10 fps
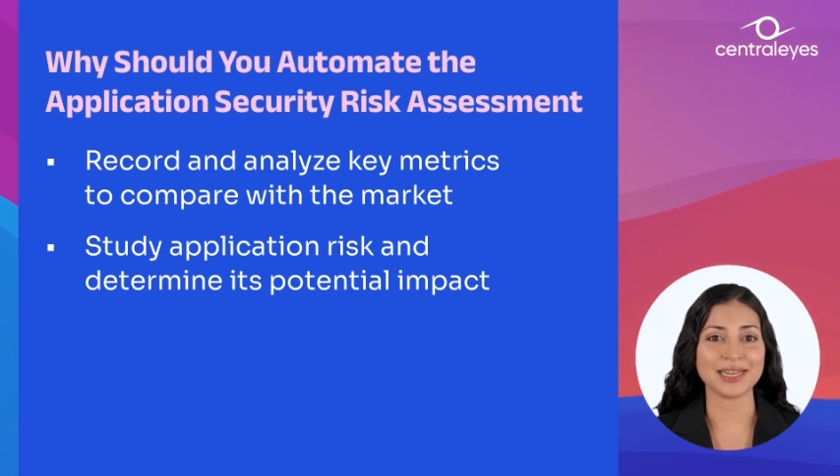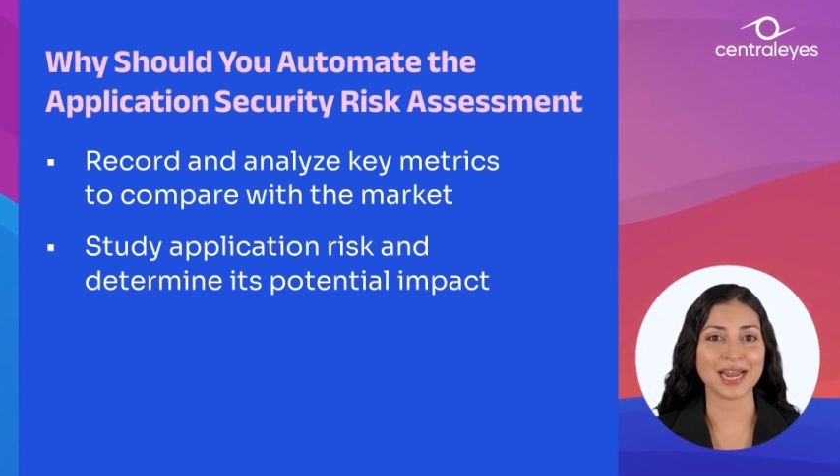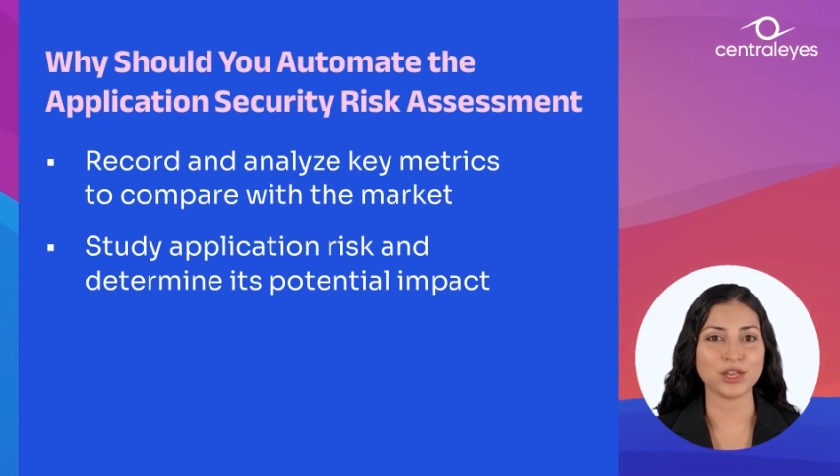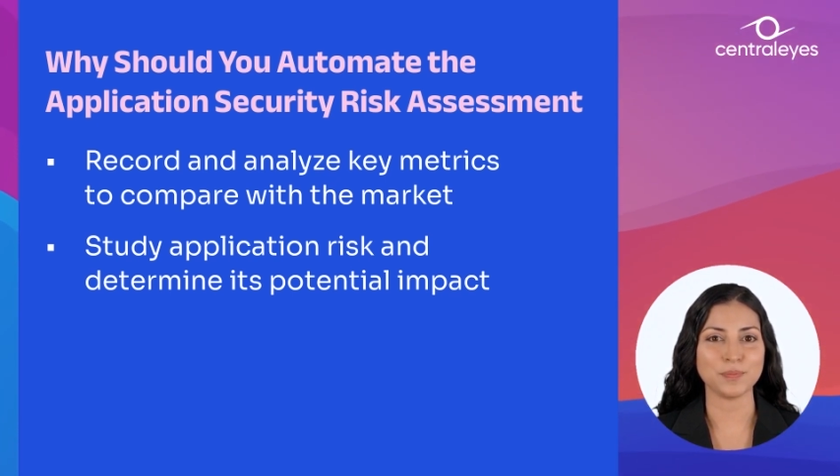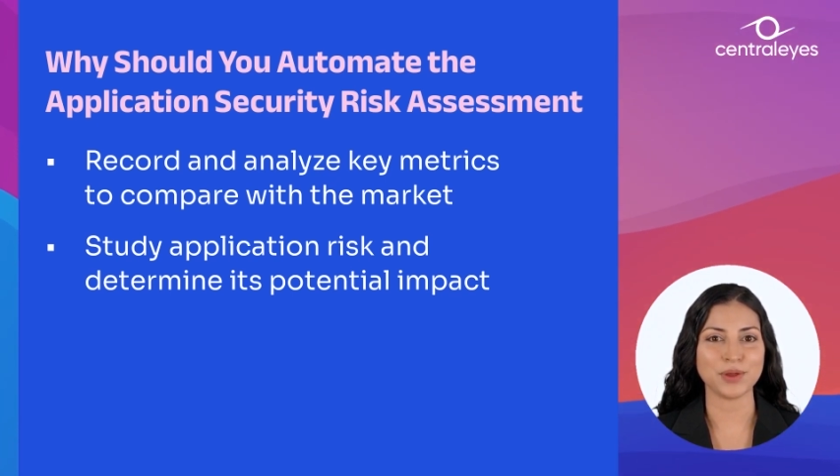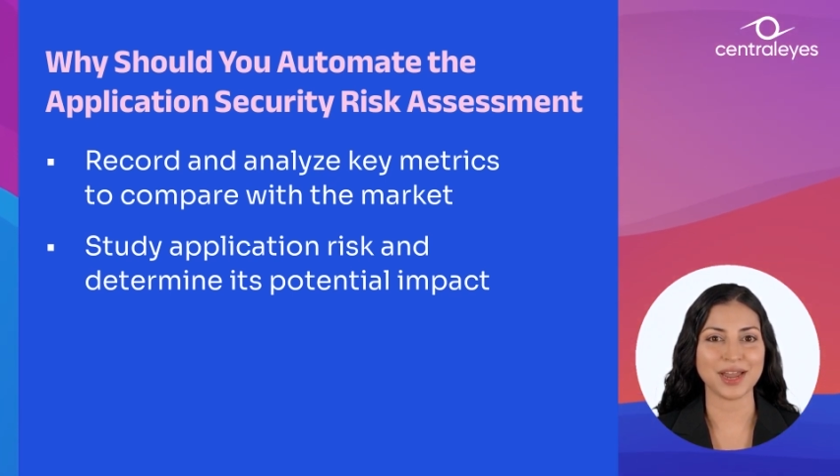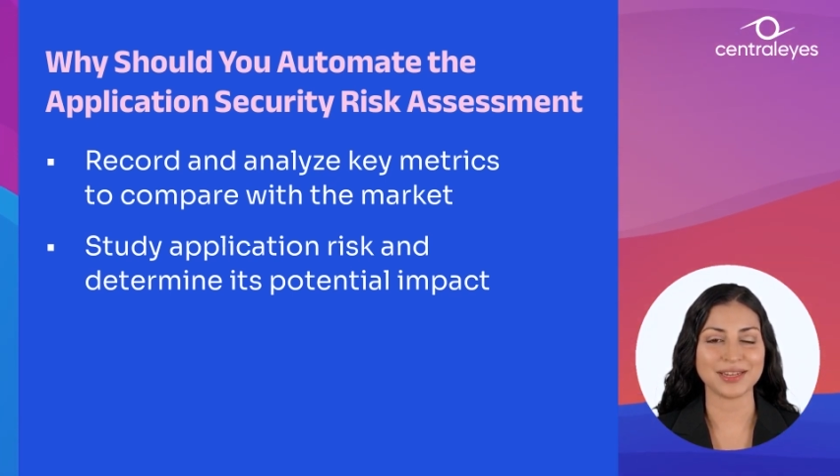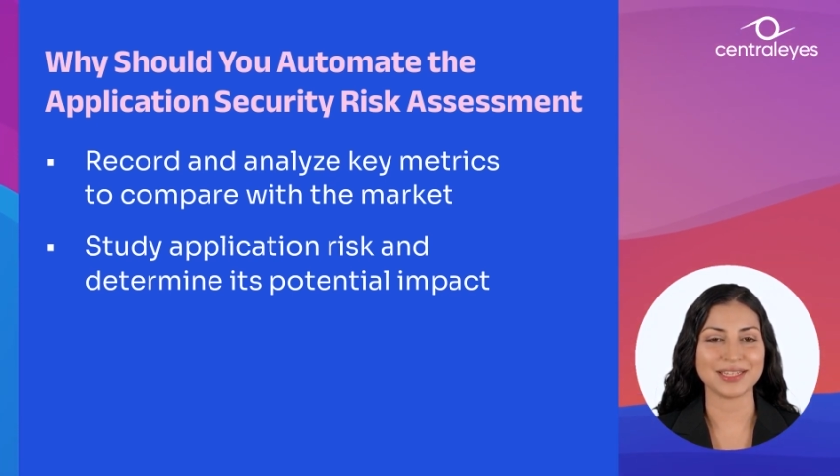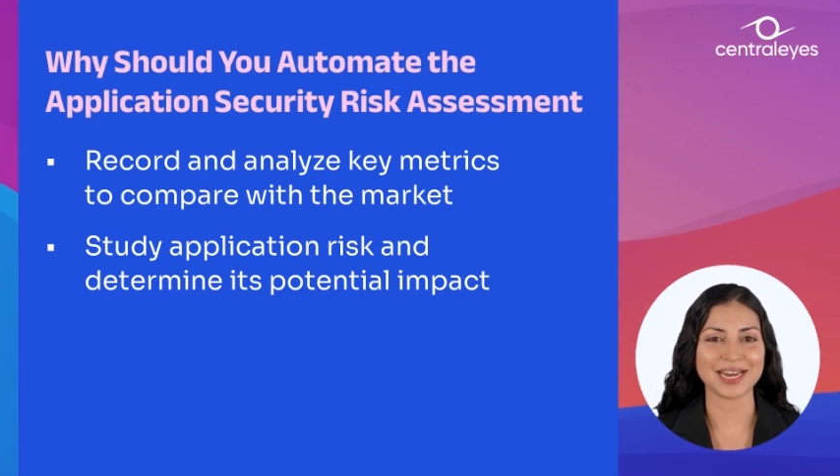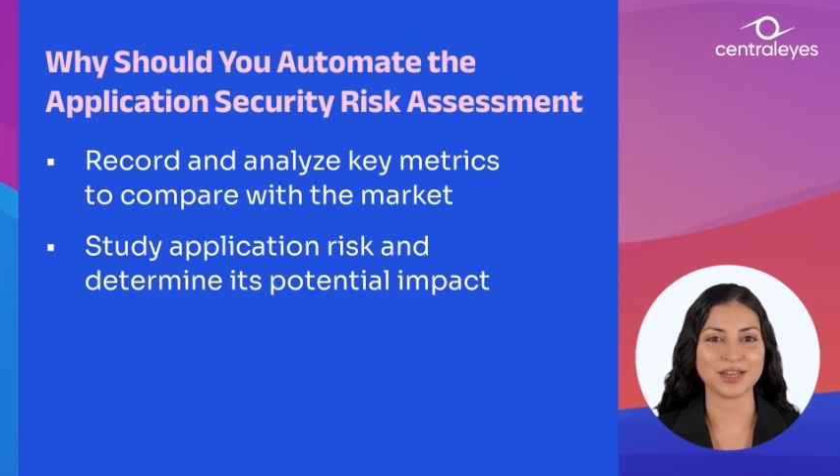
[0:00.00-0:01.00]
and
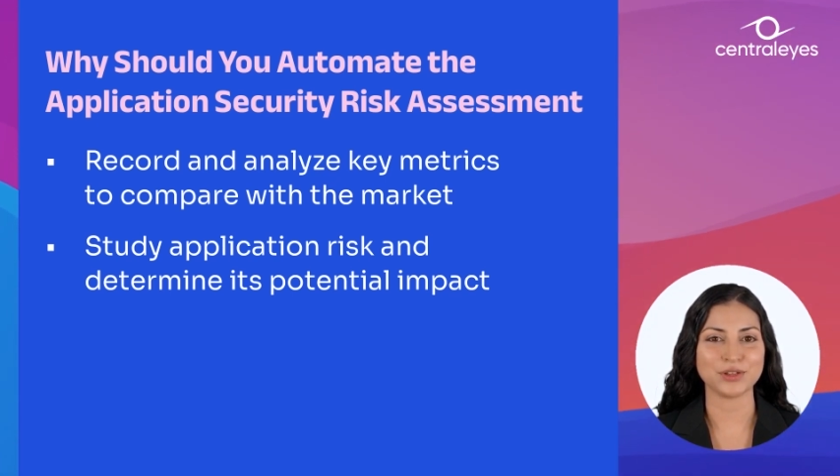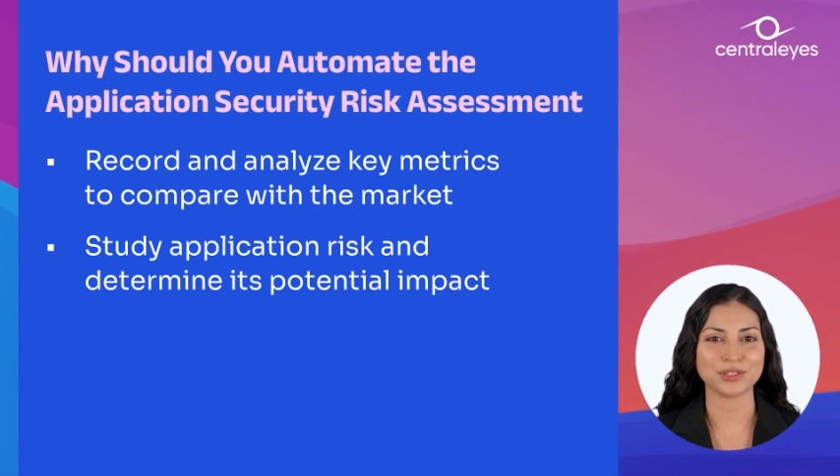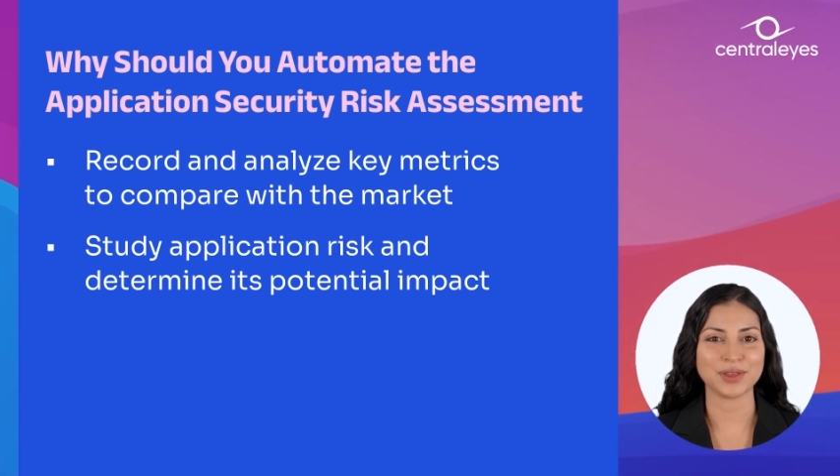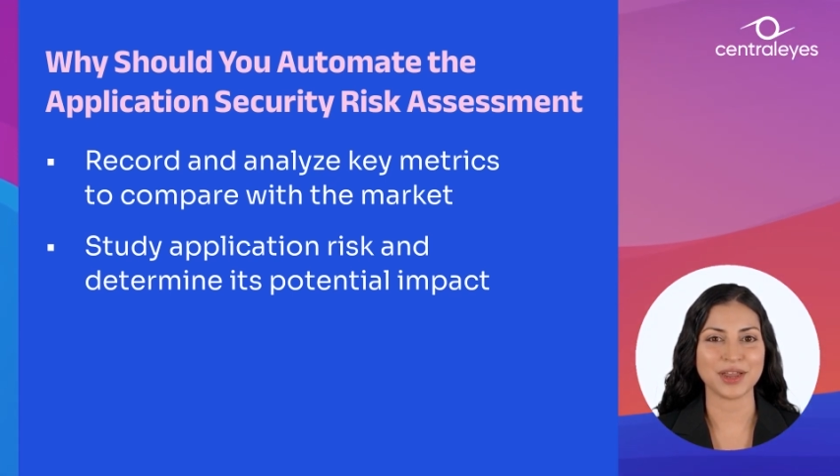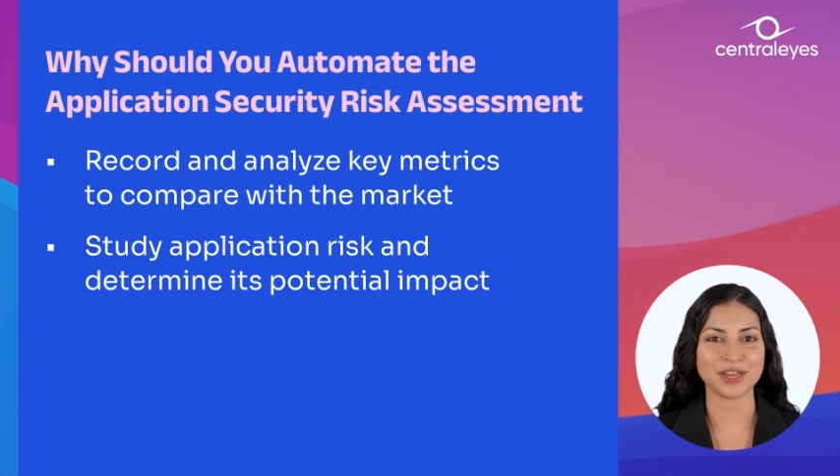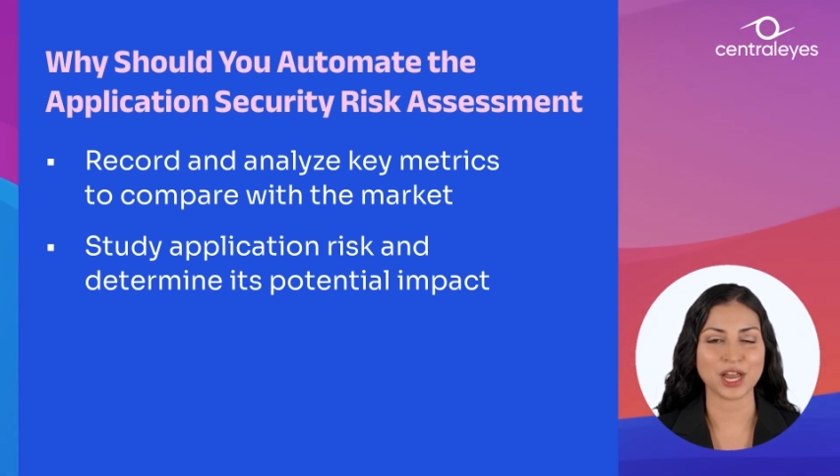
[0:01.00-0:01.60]
compliance standards modern